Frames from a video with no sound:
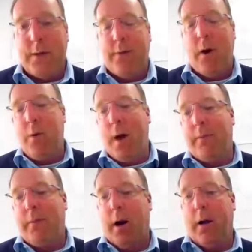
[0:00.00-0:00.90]
it's thrown
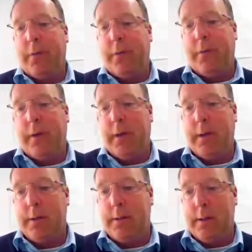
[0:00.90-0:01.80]
up for us
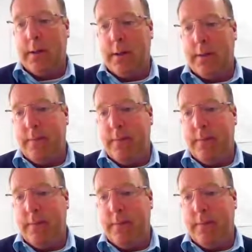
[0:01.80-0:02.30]
is